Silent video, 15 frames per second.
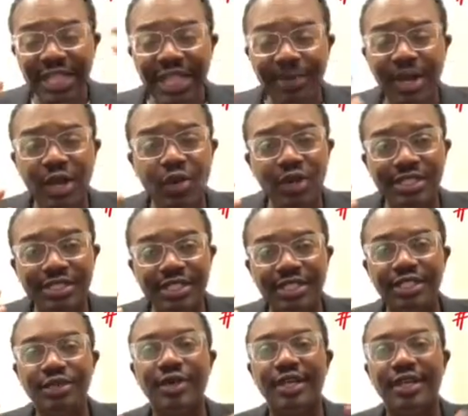and my question to
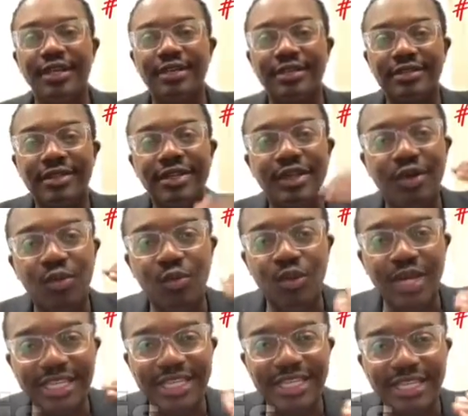you is,
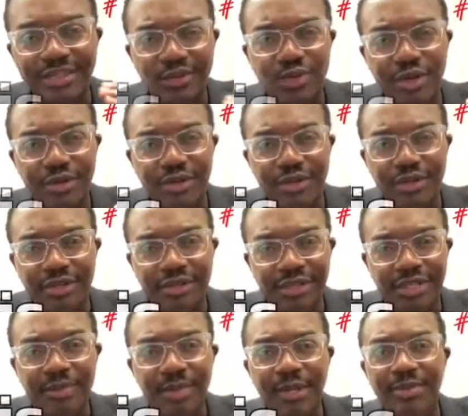what is work?
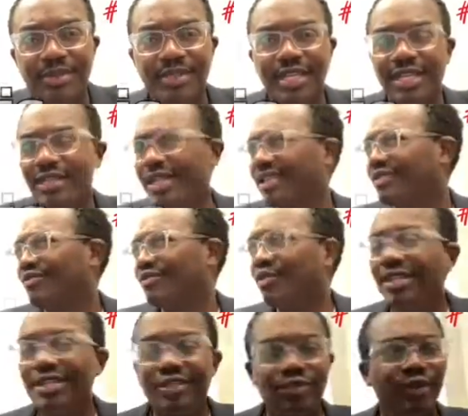And you may be saying like,
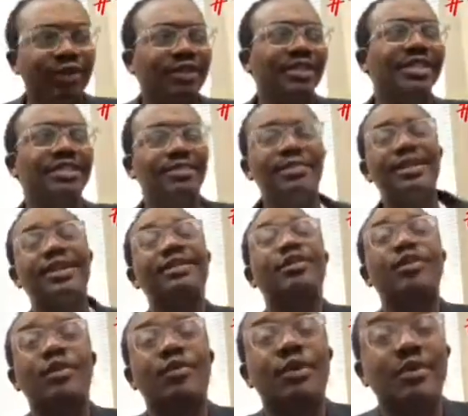what is work? Listen, man, I know
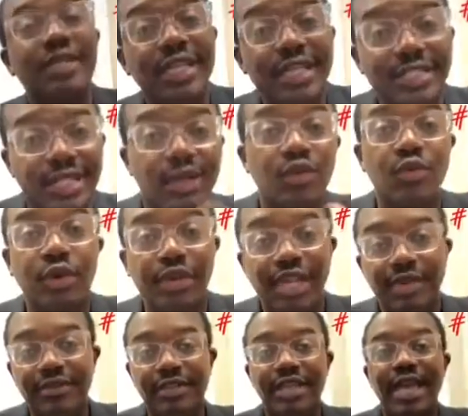what work is. I go to work
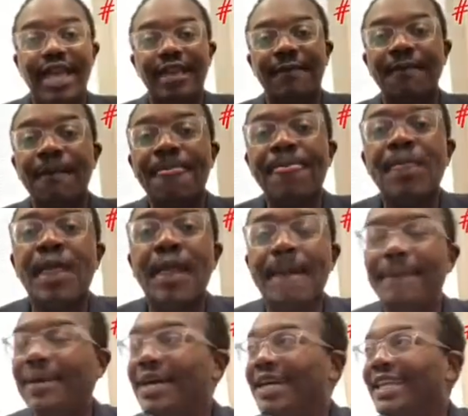every day.
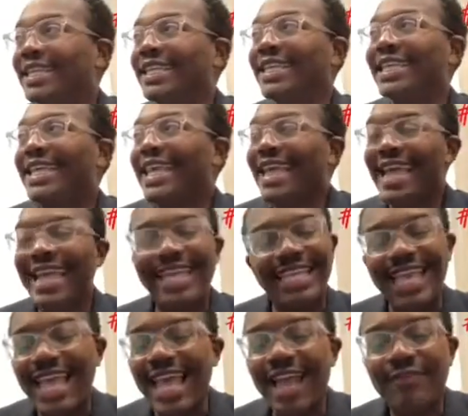But
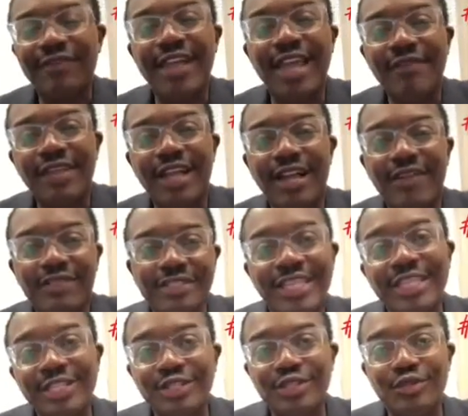after having
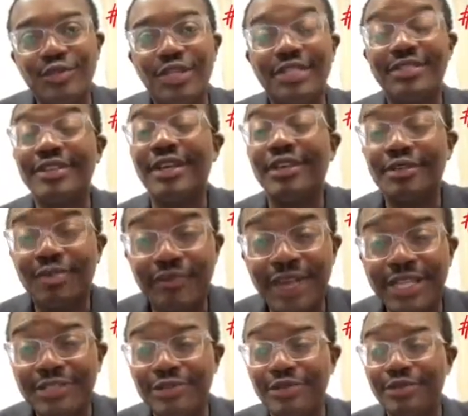conversations with sales
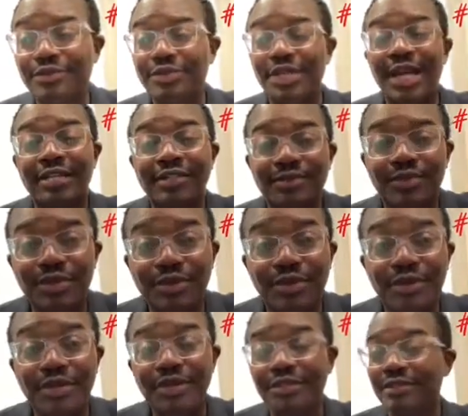professionals and
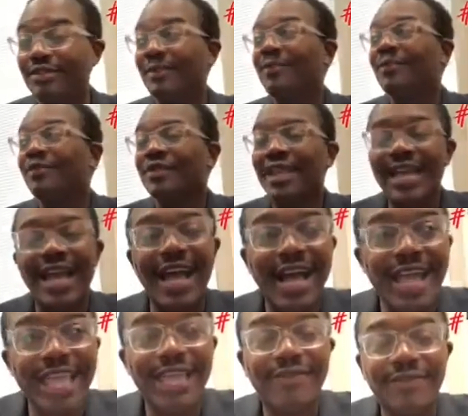entrepreneurs,
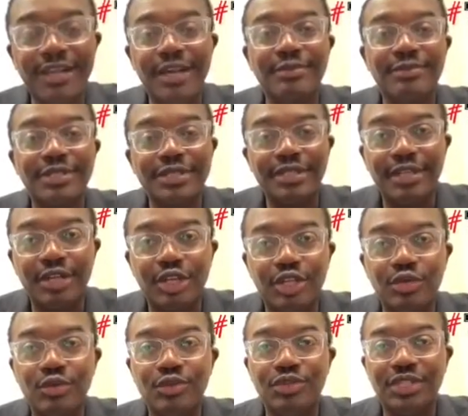I have come to the
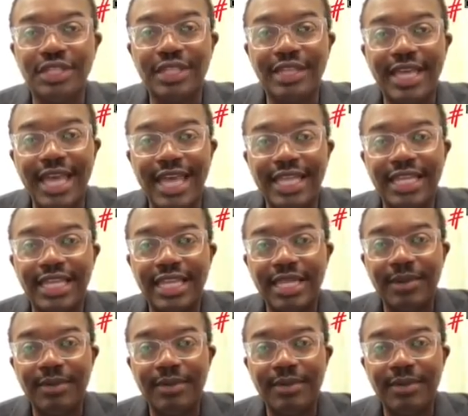conclusion that